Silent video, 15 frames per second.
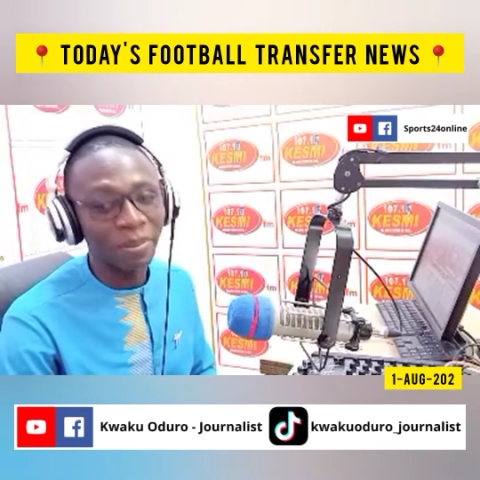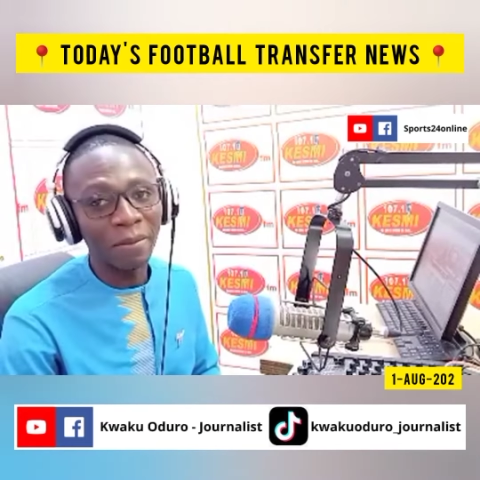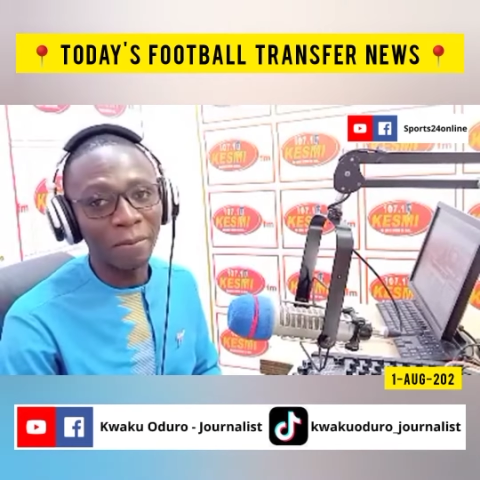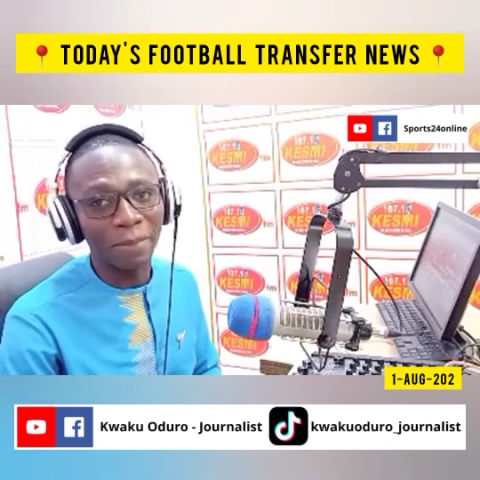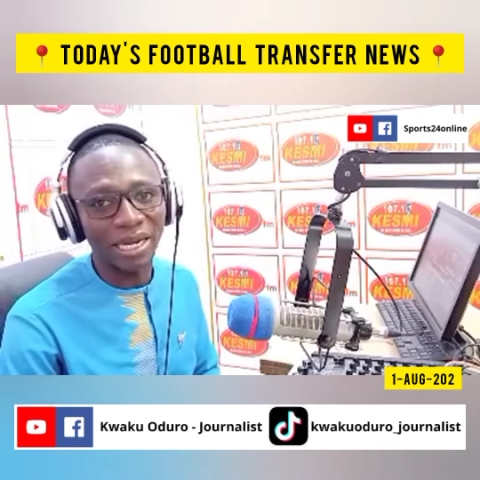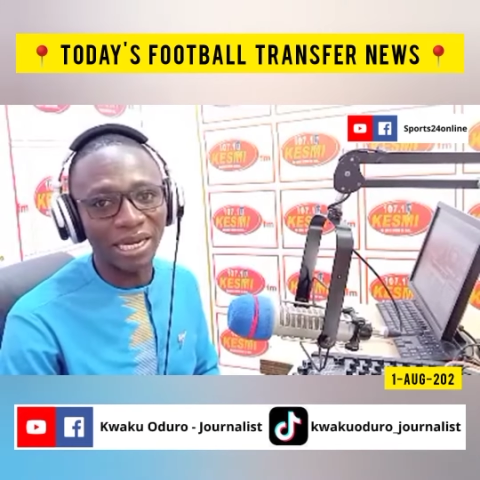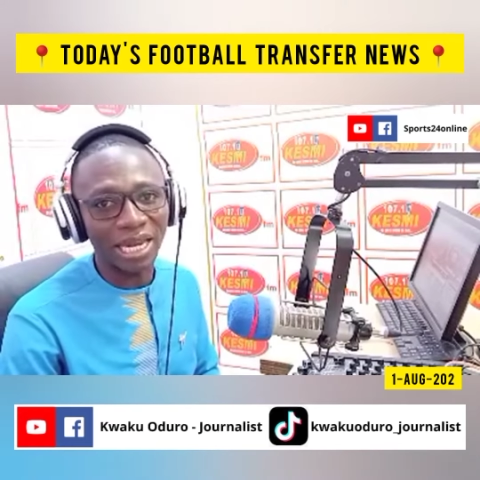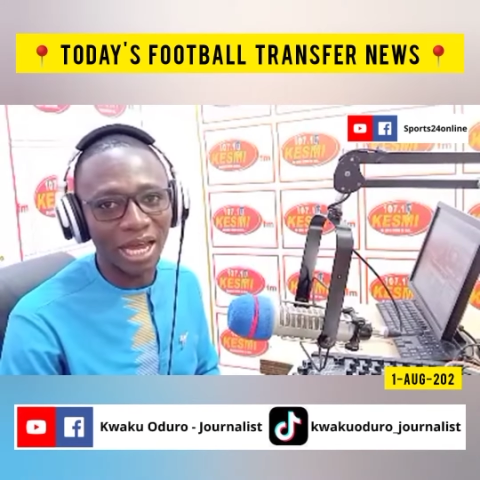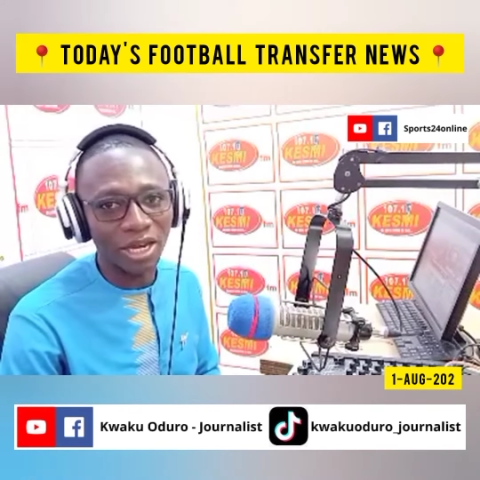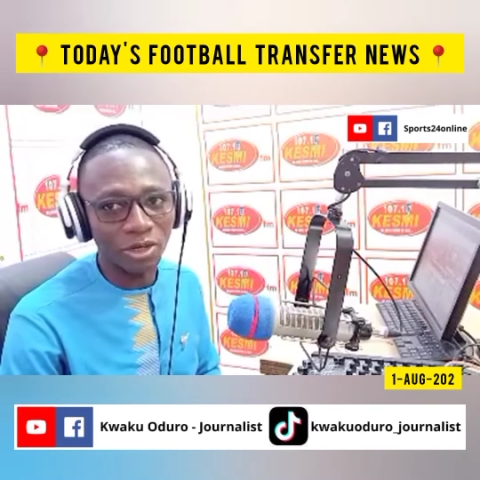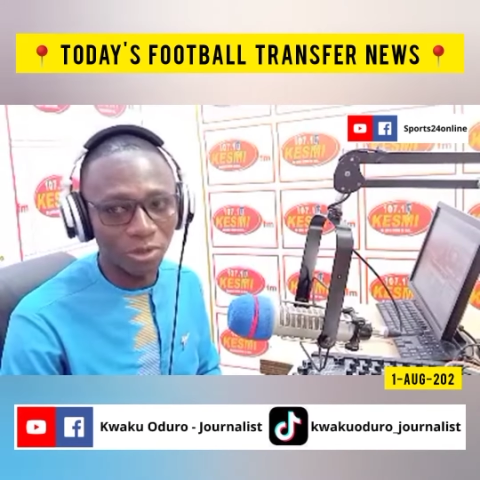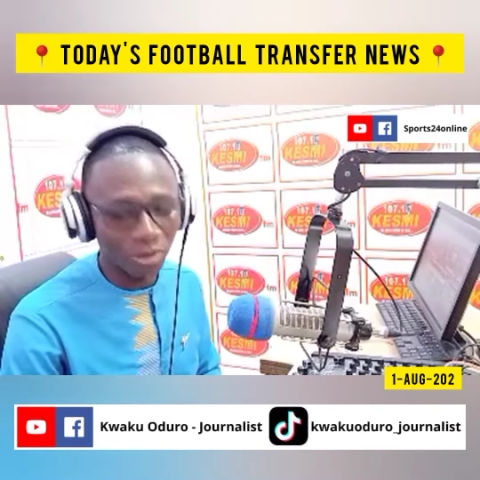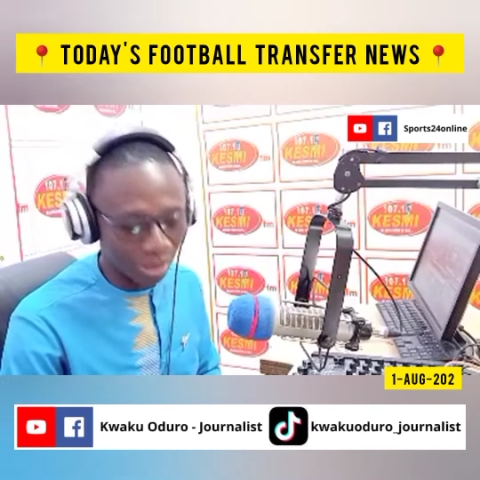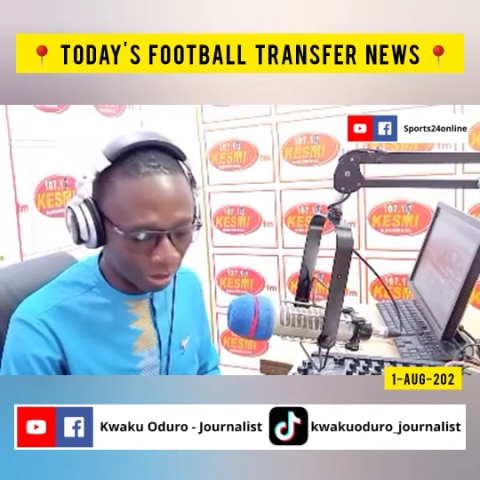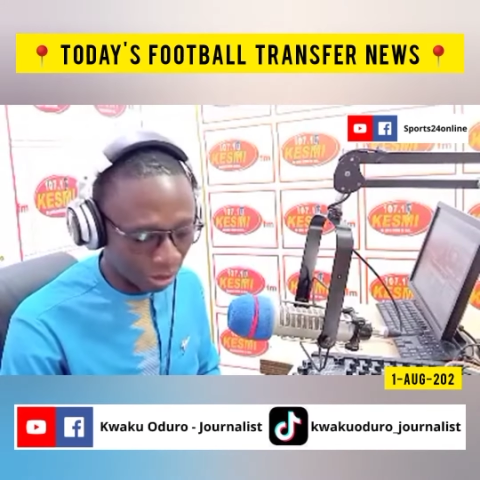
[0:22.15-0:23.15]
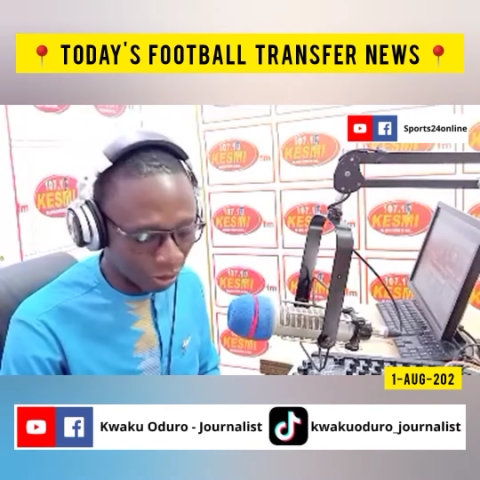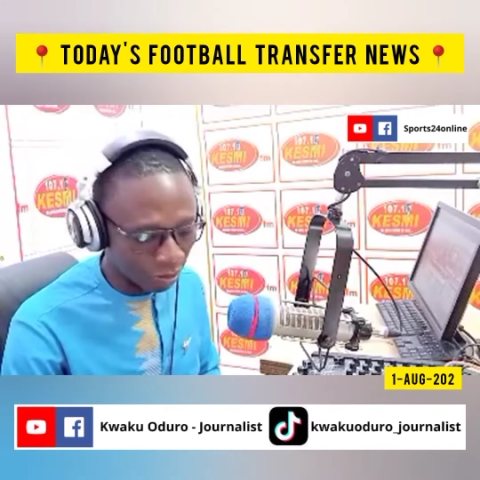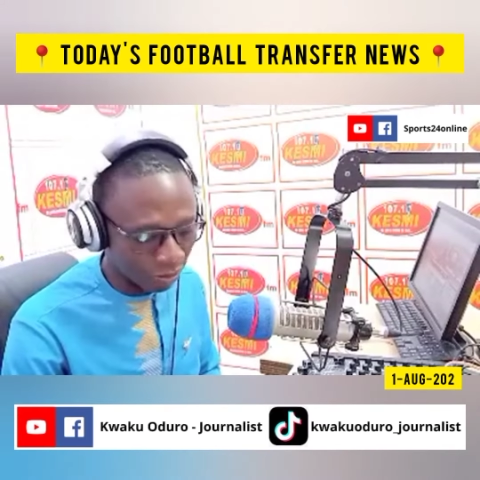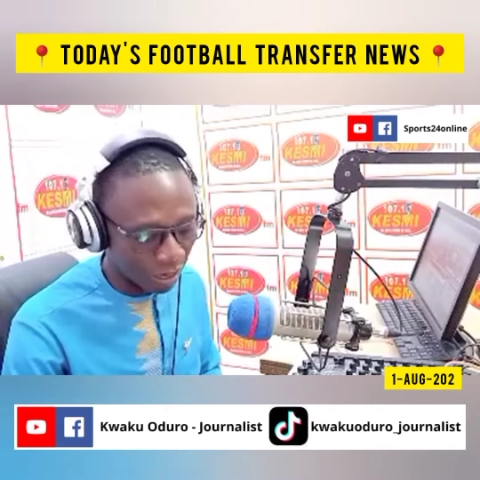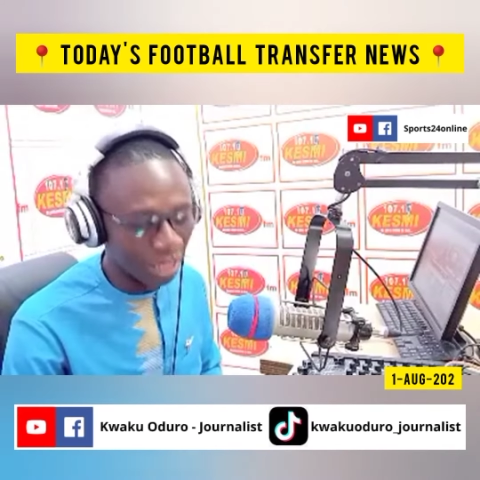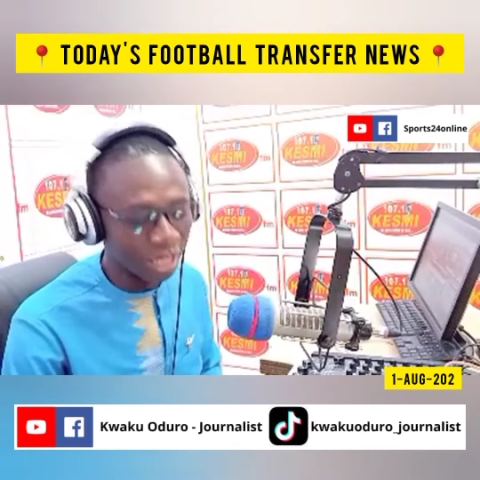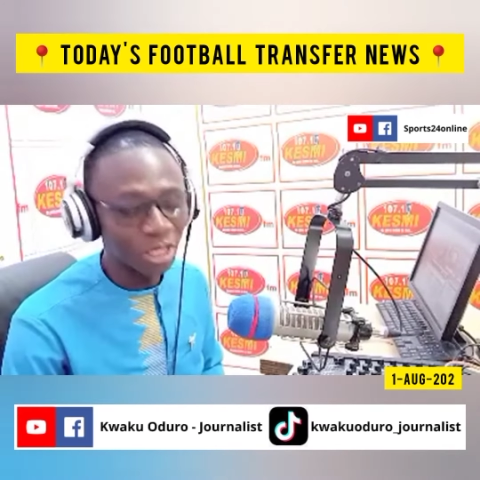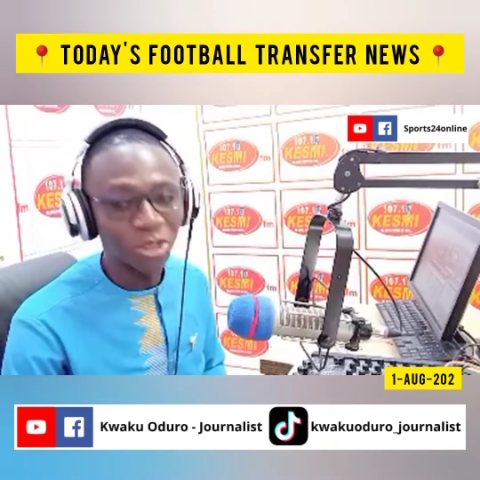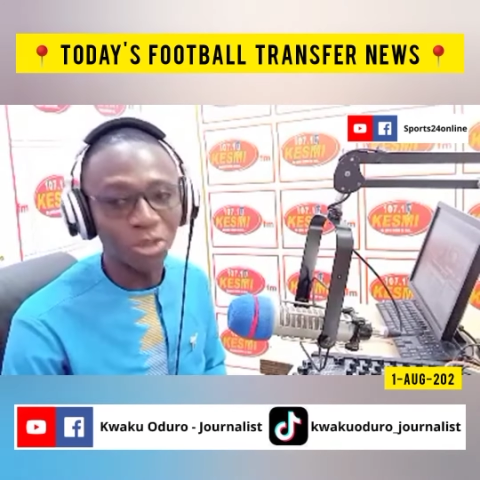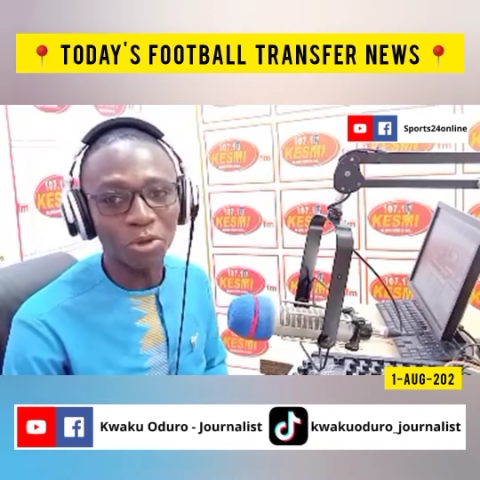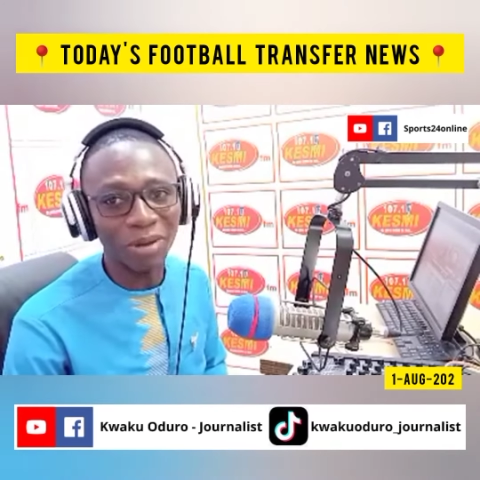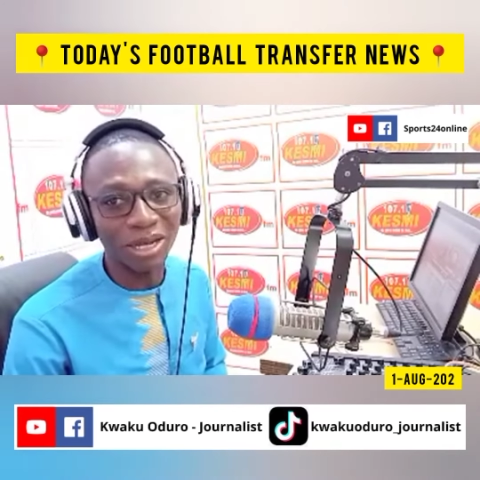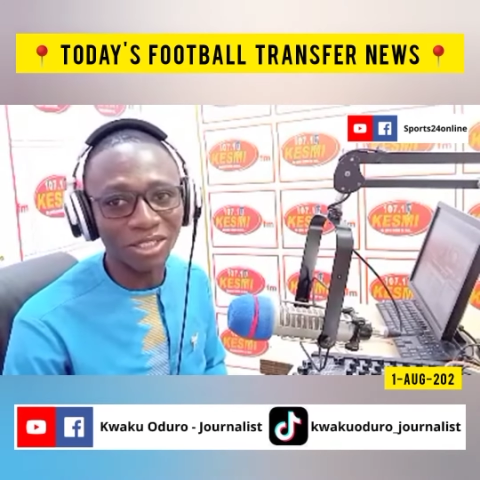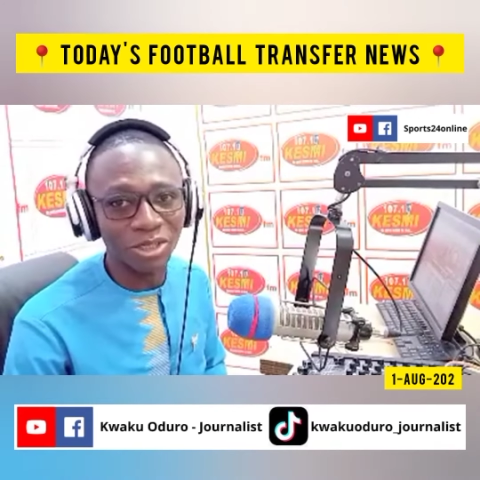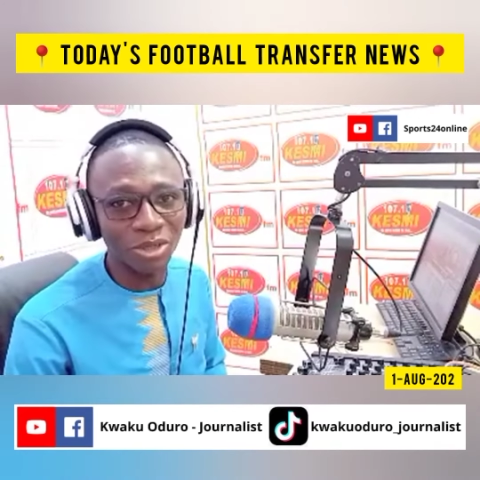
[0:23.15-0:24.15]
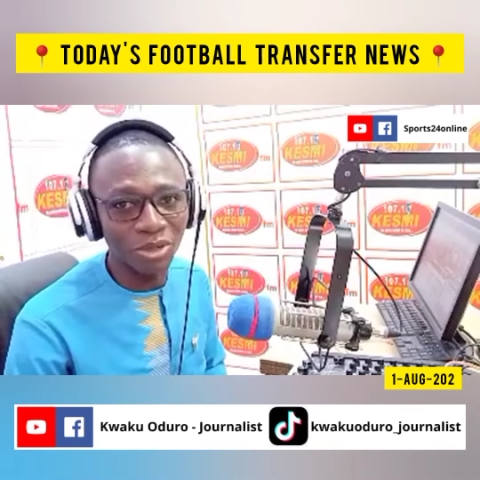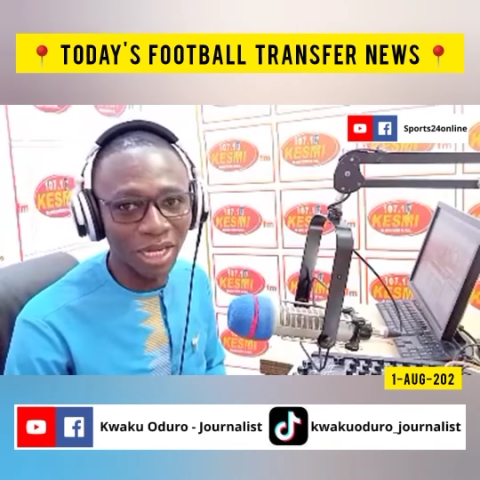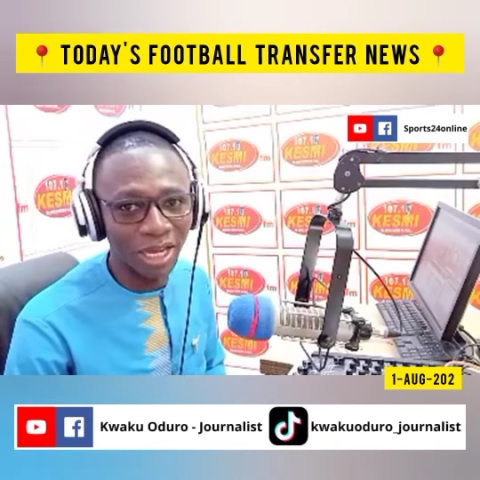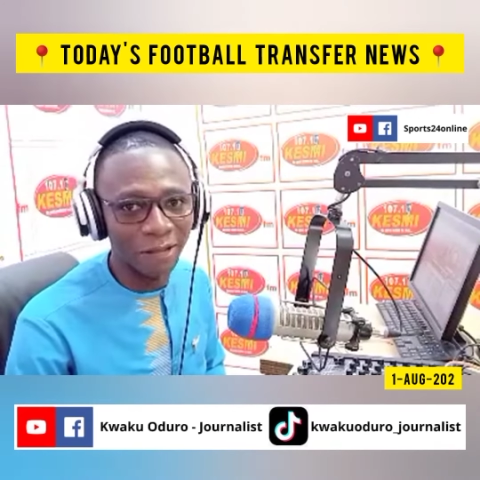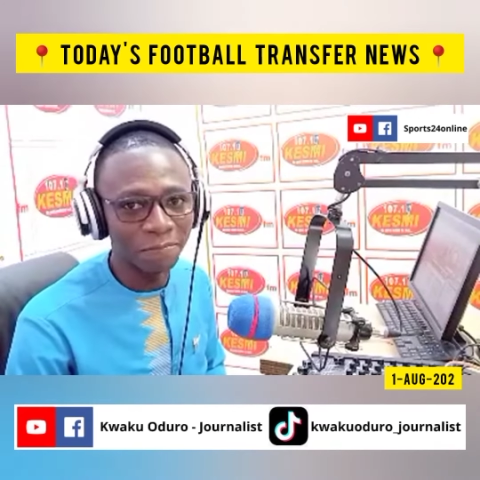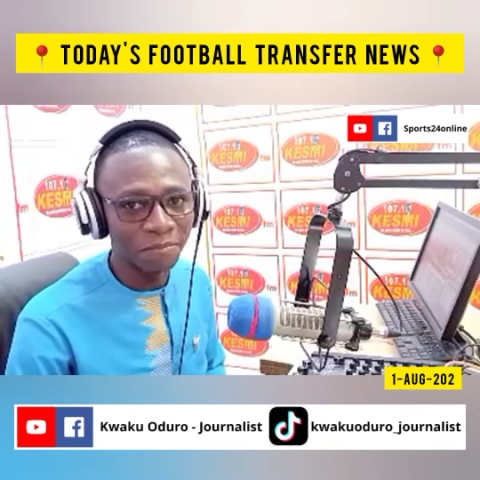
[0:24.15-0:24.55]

Bernardo Silva. So Barcelona,